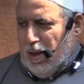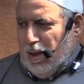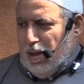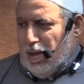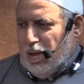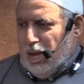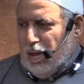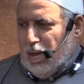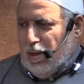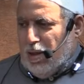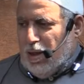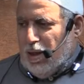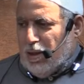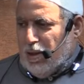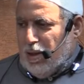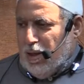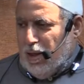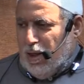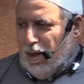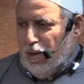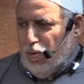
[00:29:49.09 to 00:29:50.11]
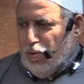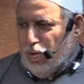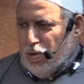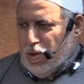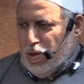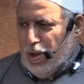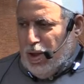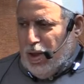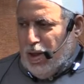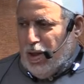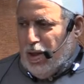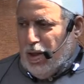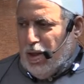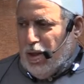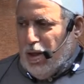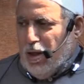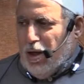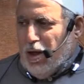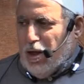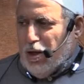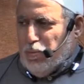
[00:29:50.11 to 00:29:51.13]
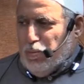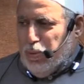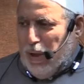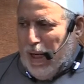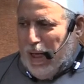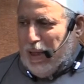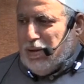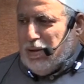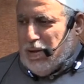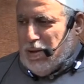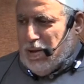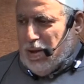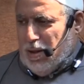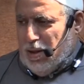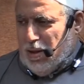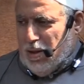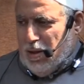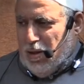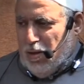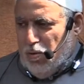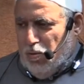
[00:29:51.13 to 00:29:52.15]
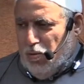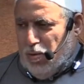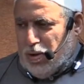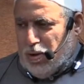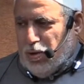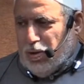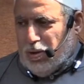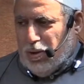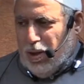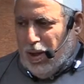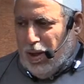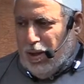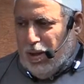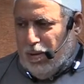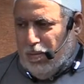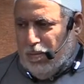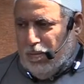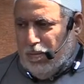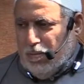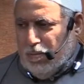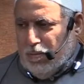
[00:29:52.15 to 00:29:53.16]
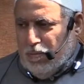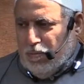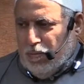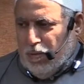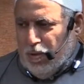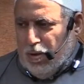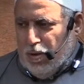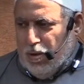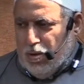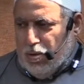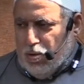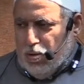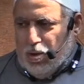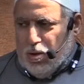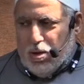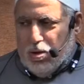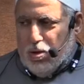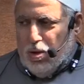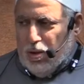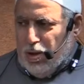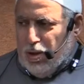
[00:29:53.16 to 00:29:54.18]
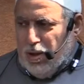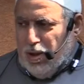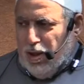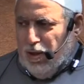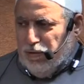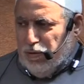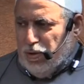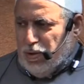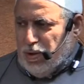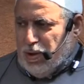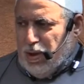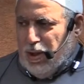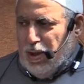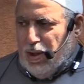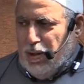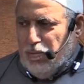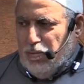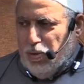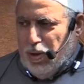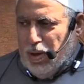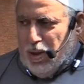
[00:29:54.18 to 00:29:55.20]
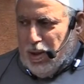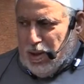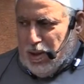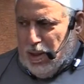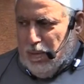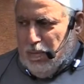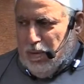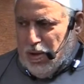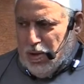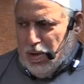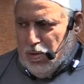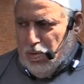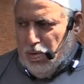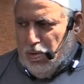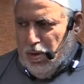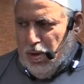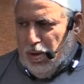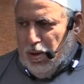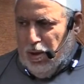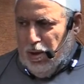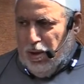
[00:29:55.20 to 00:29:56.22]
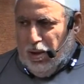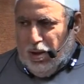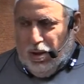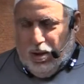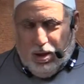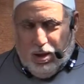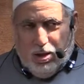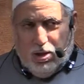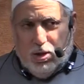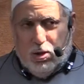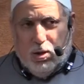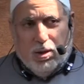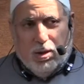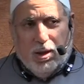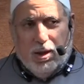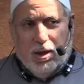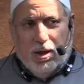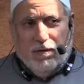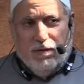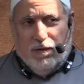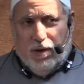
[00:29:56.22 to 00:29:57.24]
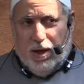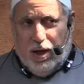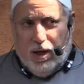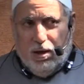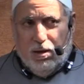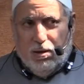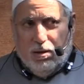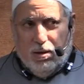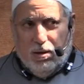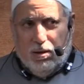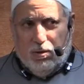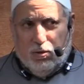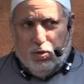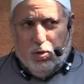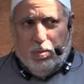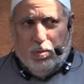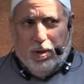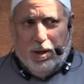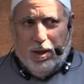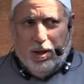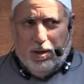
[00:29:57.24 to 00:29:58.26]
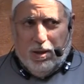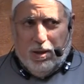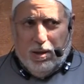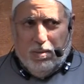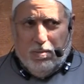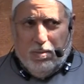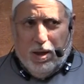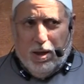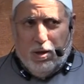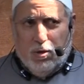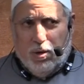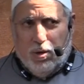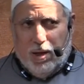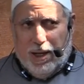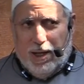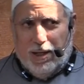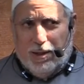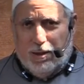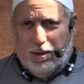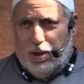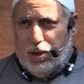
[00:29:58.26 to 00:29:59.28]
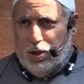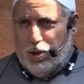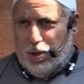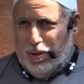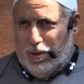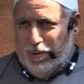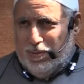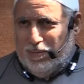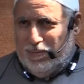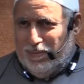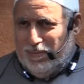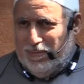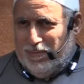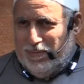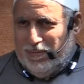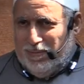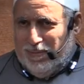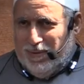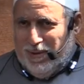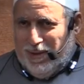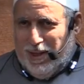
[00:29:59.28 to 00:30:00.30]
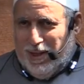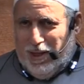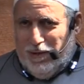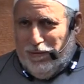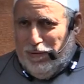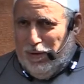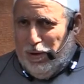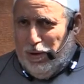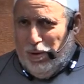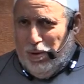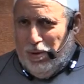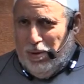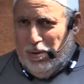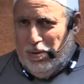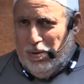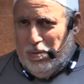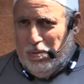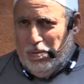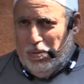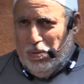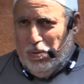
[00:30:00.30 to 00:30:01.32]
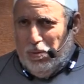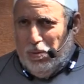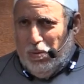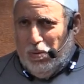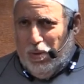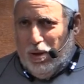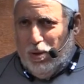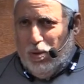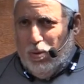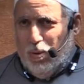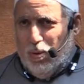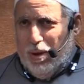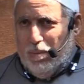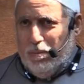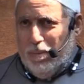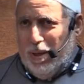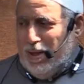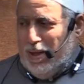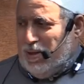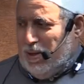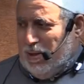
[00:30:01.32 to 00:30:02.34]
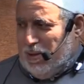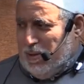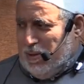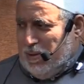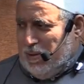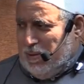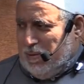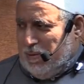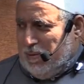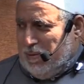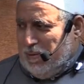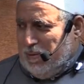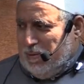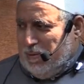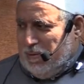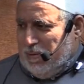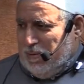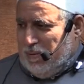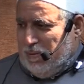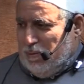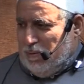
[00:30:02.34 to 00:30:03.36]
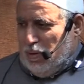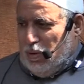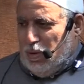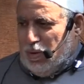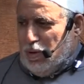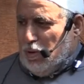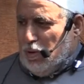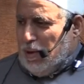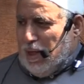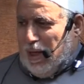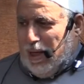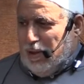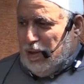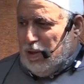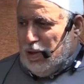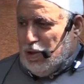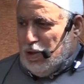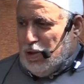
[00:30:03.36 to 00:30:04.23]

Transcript: and that he or she are practicing what you tell them. So it's not enough to send them to an Islamic school. It's not enough either to bring them a Quran teacher, even on one-on-one basis. Because a Quran